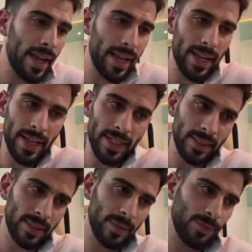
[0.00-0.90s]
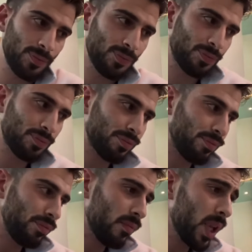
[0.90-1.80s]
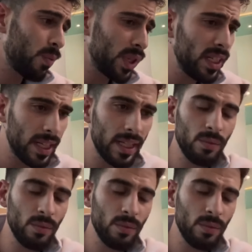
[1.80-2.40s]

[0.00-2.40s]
And we